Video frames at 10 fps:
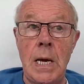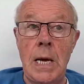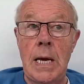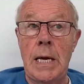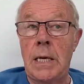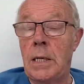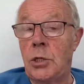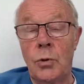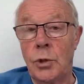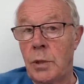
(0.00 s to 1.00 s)
In
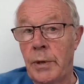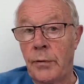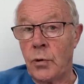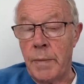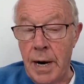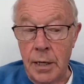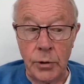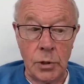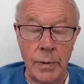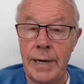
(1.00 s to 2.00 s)
due course, he went off to America,
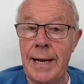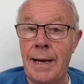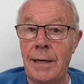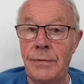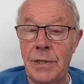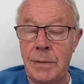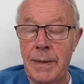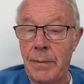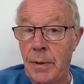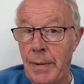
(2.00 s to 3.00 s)
which is where he now lives. He's
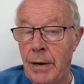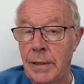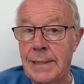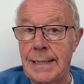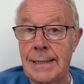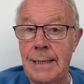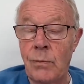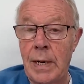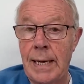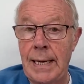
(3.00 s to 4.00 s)
become an American
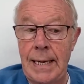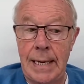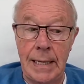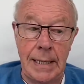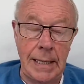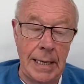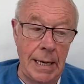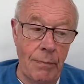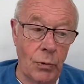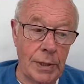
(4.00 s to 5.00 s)
citizen, where
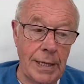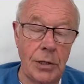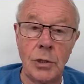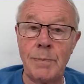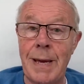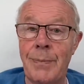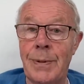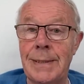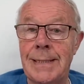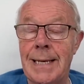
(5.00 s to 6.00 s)
he bought other
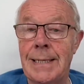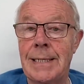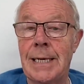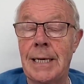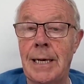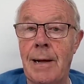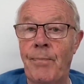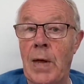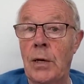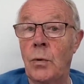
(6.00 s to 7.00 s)
newspapers and
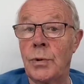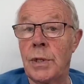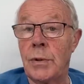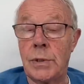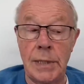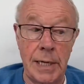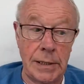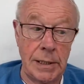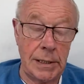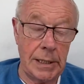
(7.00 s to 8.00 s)
also
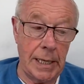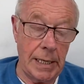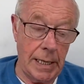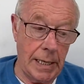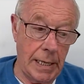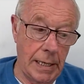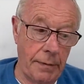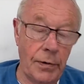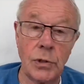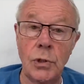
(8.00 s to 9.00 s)
started
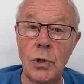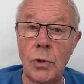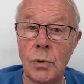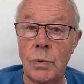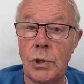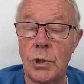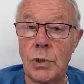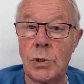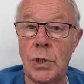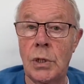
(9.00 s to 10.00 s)
Fox News, which
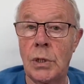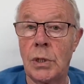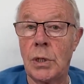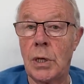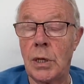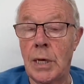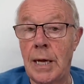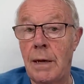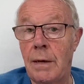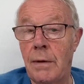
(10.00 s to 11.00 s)
is
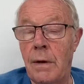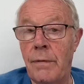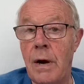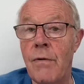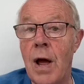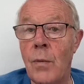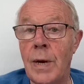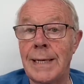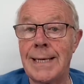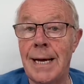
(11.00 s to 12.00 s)
again a very
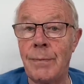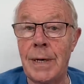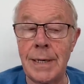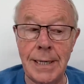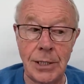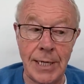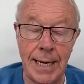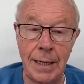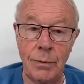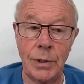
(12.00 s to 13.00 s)
right-wing, down-market
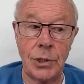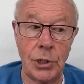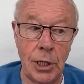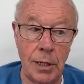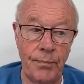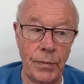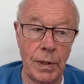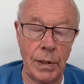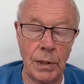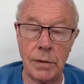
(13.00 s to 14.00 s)
channel, which
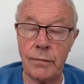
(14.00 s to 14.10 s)
is